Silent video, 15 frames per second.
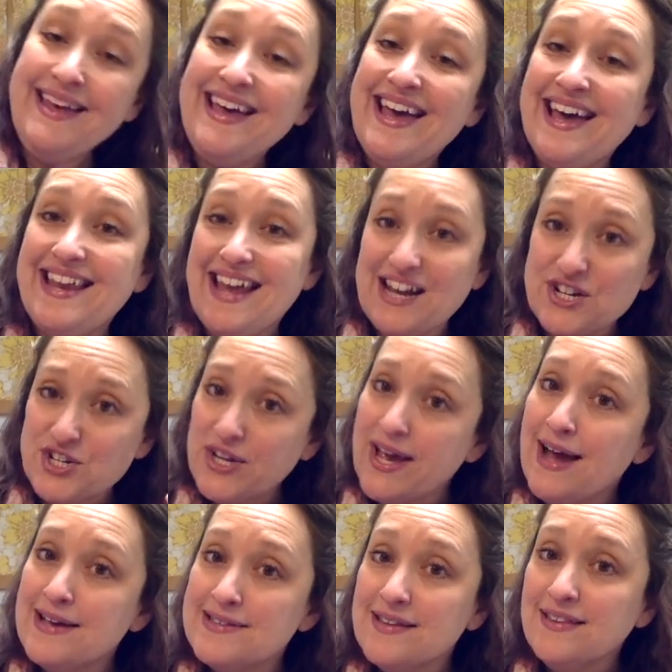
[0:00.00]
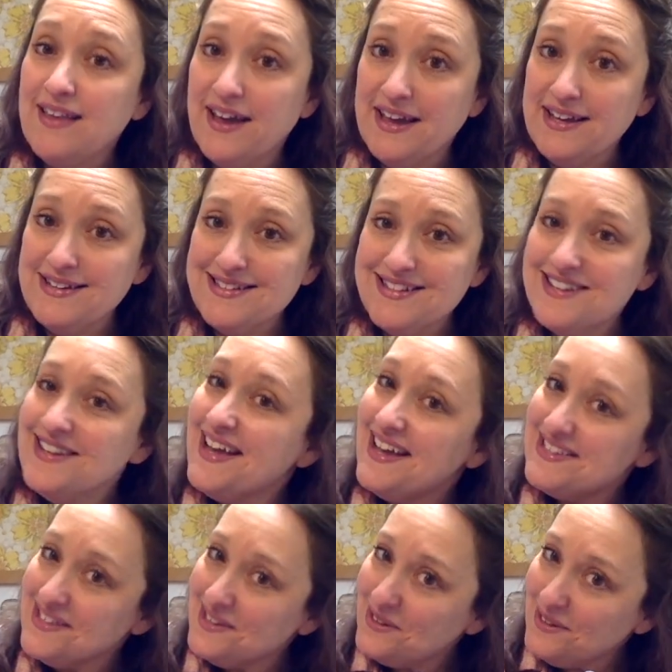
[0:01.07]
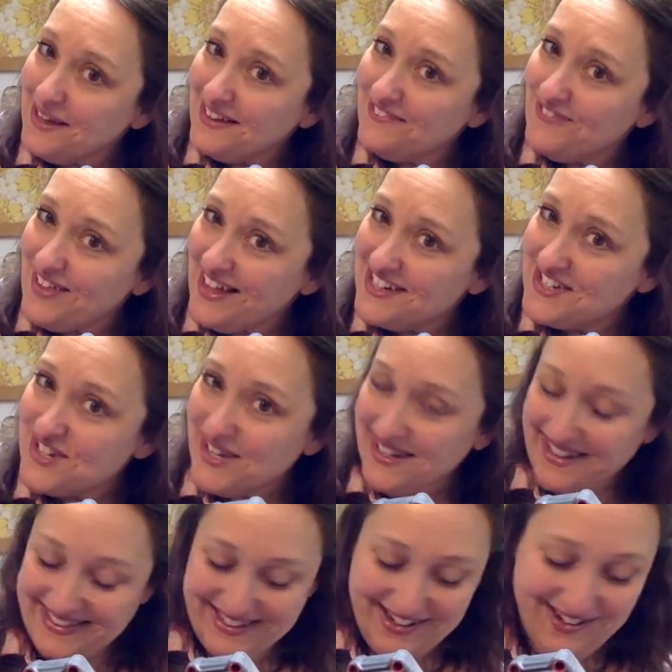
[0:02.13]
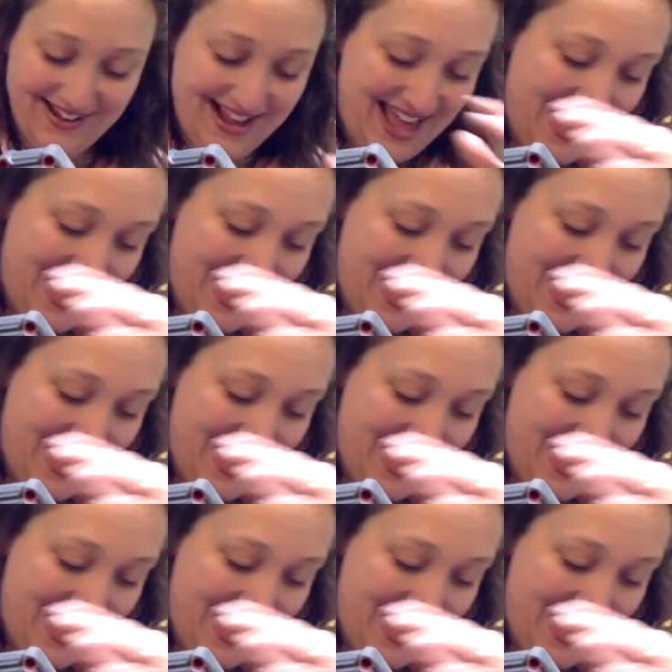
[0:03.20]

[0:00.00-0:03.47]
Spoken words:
It actually has a light, has a little like flashlight on there.